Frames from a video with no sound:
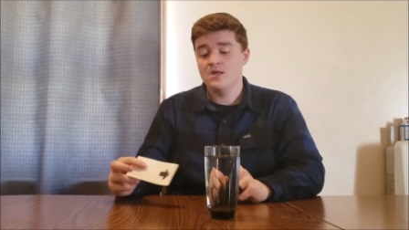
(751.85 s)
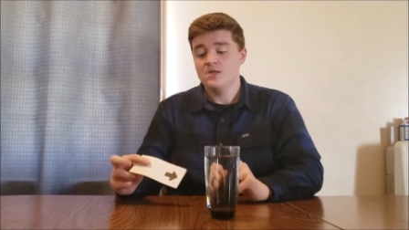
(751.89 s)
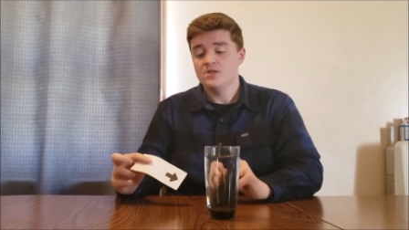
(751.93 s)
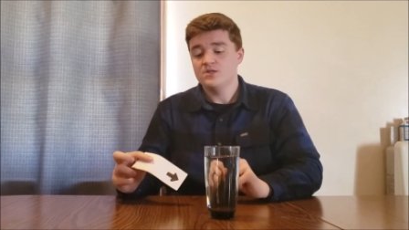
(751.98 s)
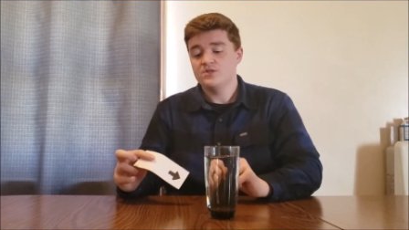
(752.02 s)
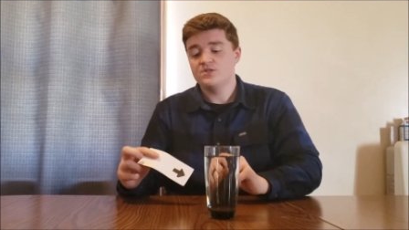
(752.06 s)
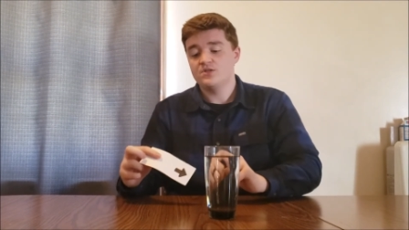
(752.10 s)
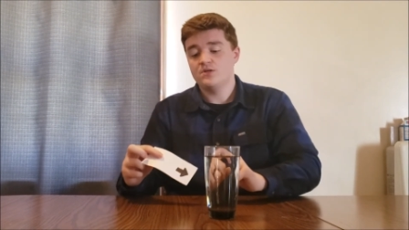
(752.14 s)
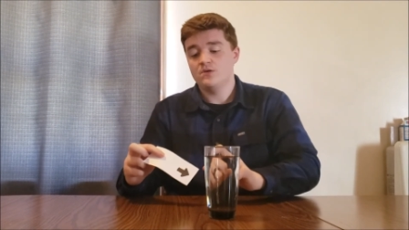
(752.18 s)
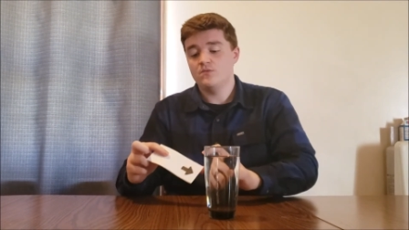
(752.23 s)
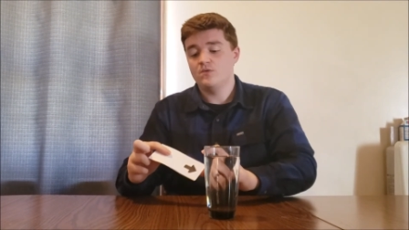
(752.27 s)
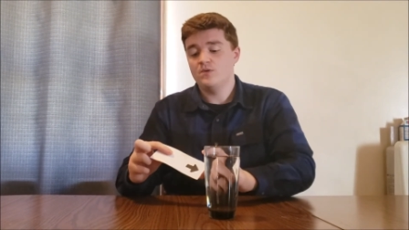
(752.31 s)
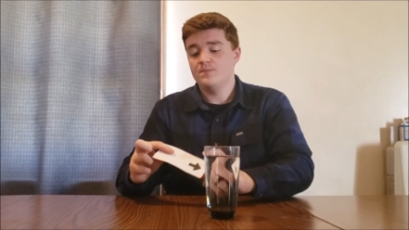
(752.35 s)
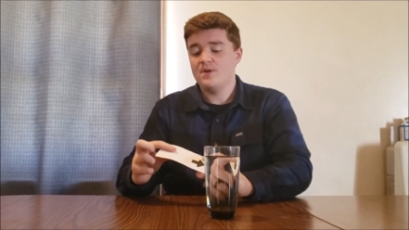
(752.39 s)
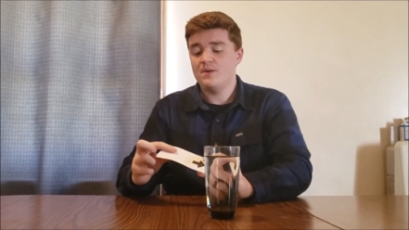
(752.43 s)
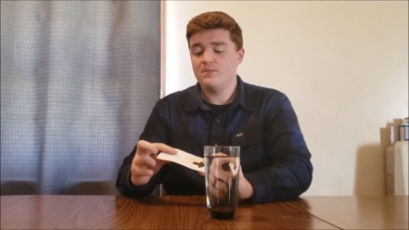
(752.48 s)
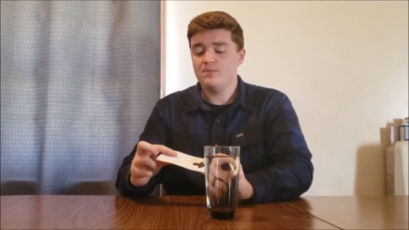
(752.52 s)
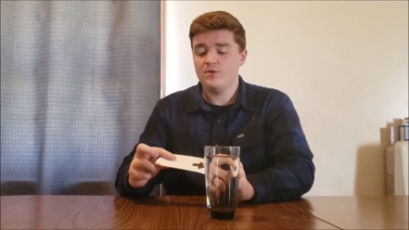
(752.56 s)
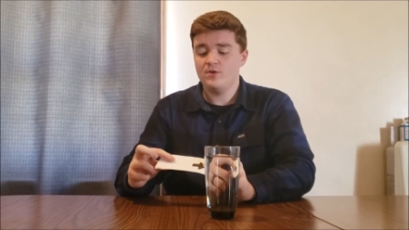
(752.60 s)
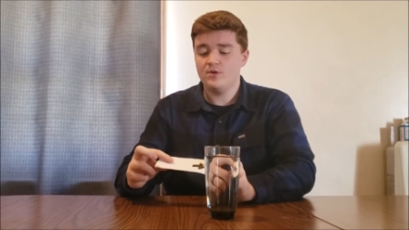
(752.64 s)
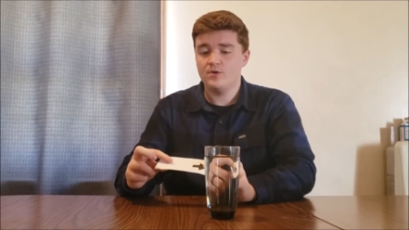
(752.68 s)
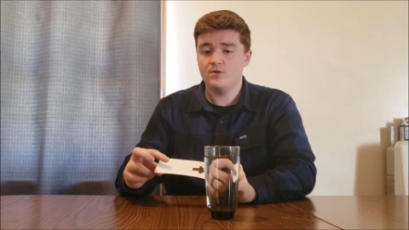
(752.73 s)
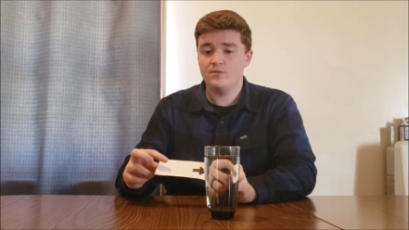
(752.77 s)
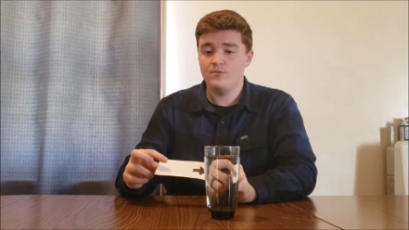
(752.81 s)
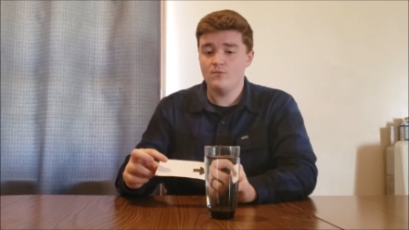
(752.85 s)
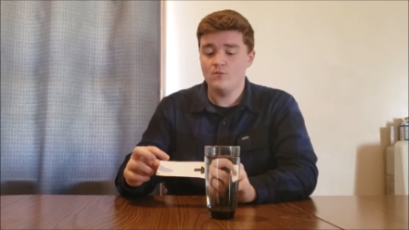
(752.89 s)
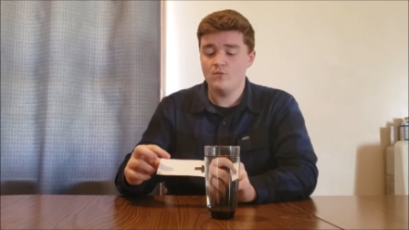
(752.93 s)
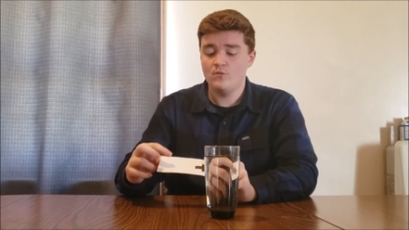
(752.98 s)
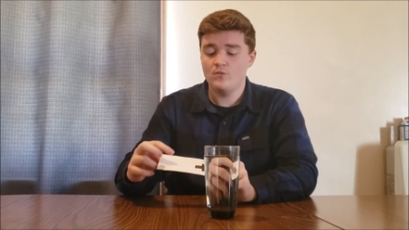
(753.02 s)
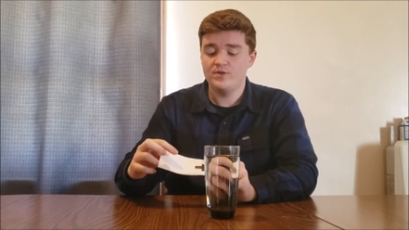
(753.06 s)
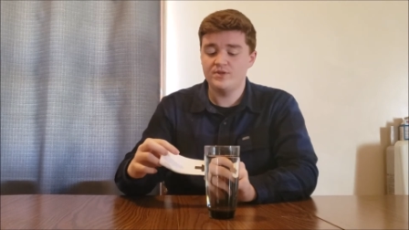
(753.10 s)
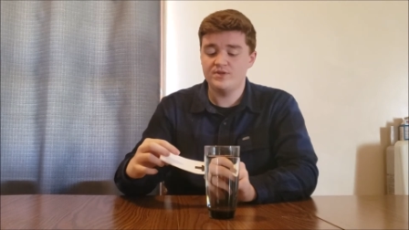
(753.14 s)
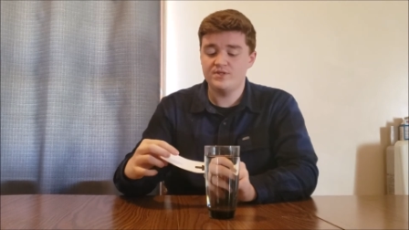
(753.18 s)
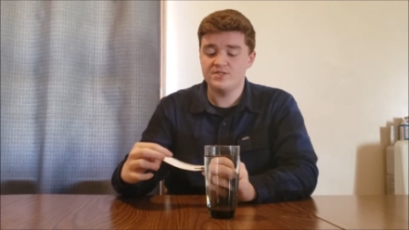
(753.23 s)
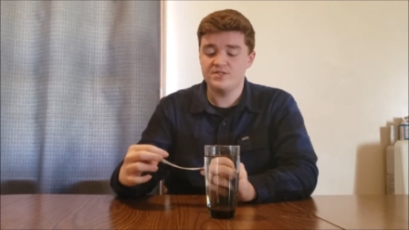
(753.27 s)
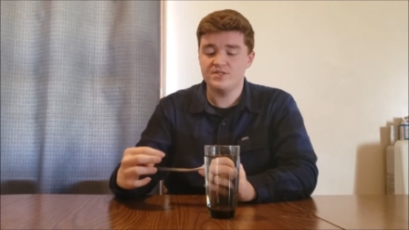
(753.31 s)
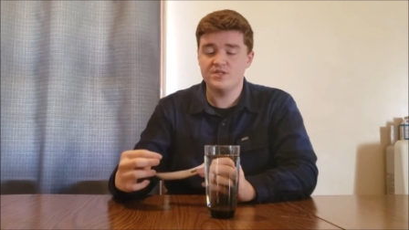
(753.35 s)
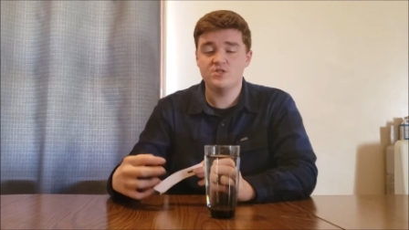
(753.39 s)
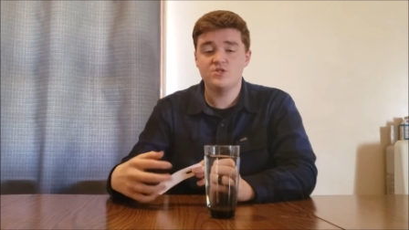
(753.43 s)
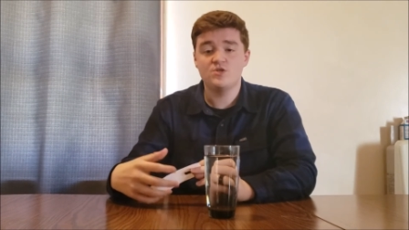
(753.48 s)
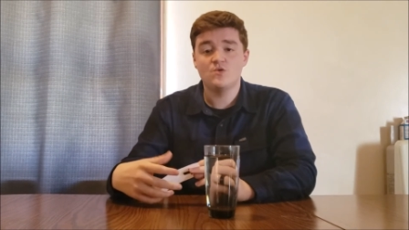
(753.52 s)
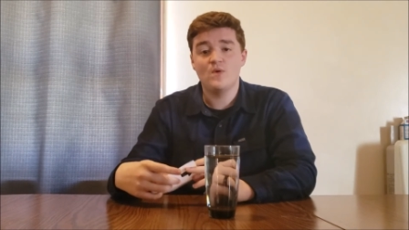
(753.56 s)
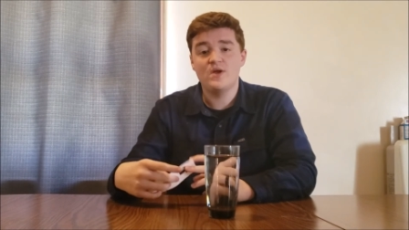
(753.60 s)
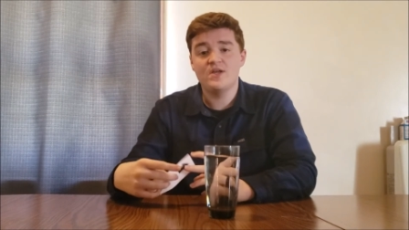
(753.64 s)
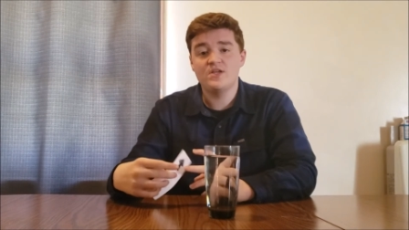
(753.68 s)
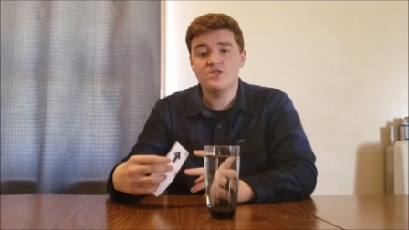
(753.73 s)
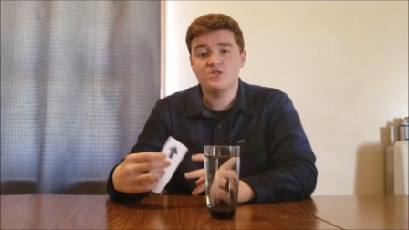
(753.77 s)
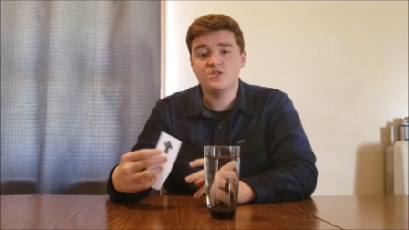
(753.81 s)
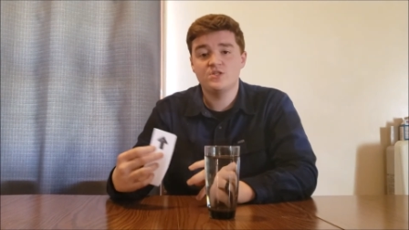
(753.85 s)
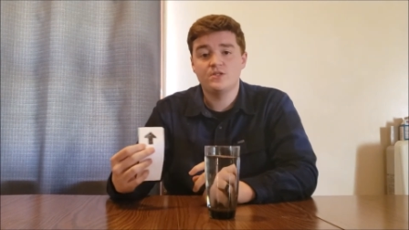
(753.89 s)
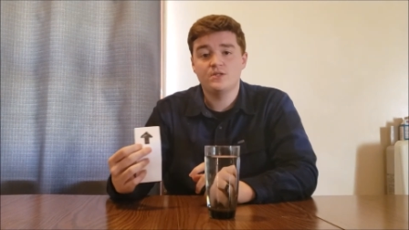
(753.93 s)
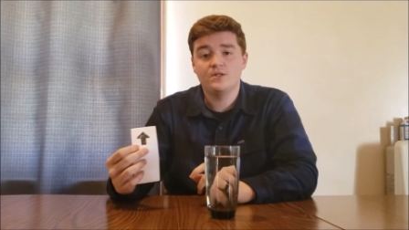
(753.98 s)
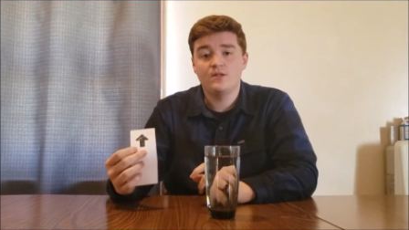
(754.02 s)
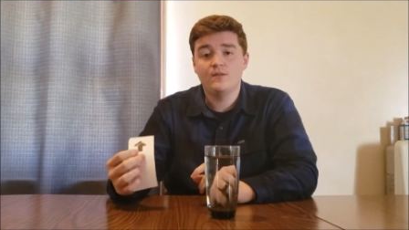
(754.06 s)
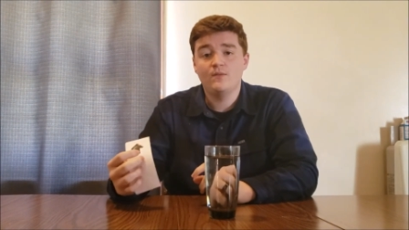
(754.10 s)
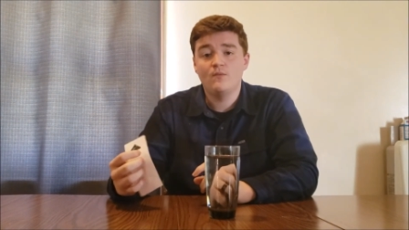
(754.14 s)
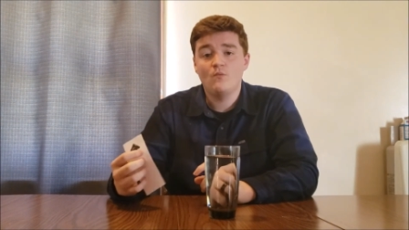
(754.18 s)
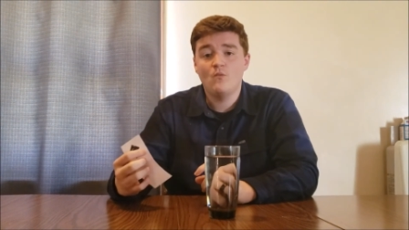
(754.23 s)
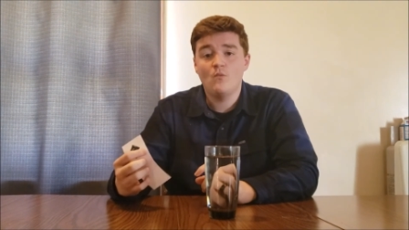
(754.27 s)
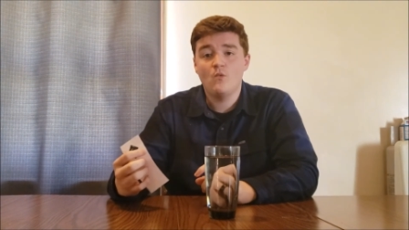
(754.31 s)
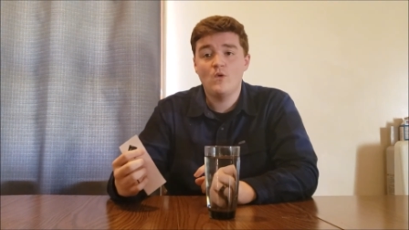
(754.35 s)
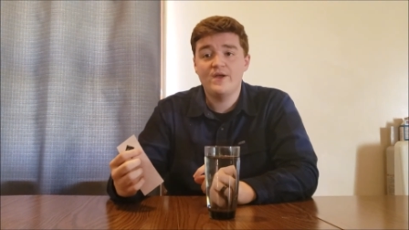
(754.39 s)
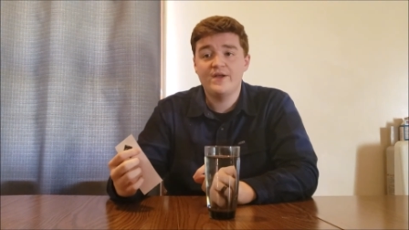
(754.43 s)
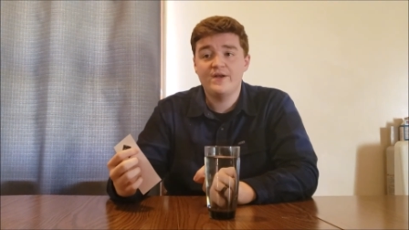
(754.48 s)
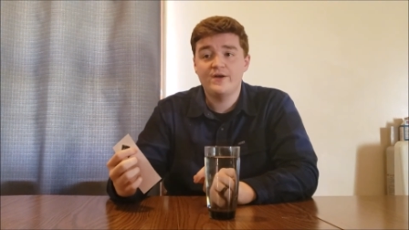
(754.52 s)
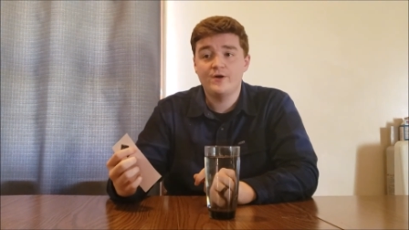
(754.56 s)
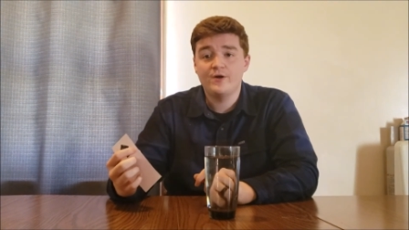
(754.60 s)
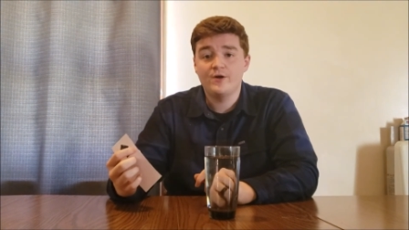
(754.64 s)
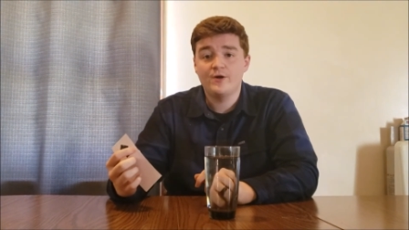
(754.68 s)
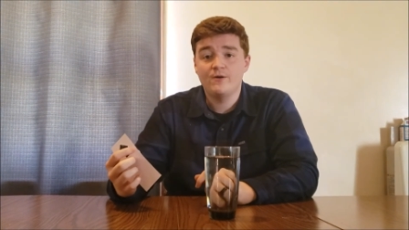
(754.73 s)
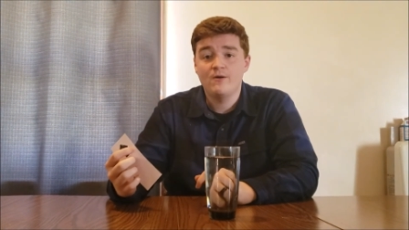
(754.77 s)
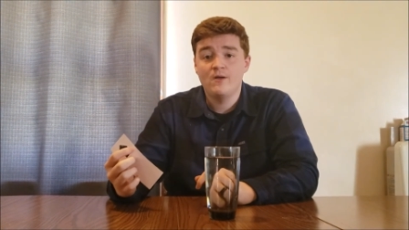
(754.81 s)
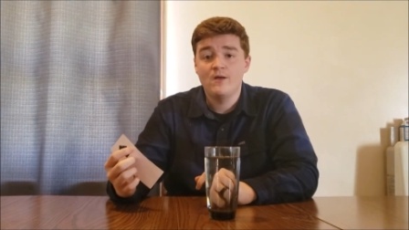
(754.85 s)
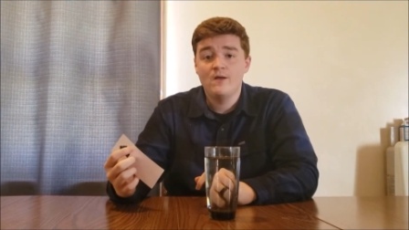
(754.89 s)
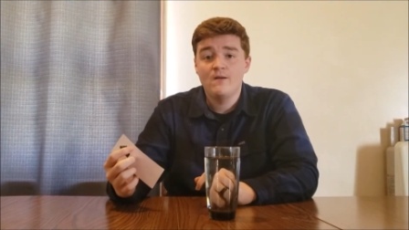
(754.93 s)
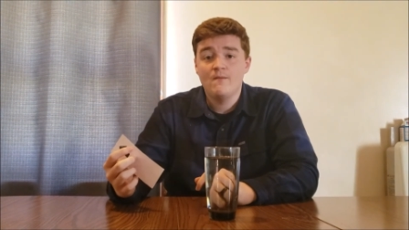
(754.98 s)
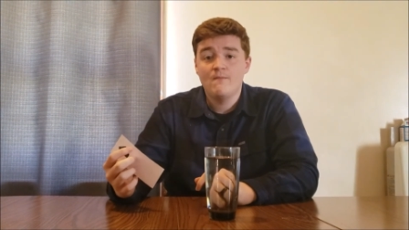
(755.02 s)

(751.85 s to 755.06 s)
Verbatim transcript: So remember with the situation where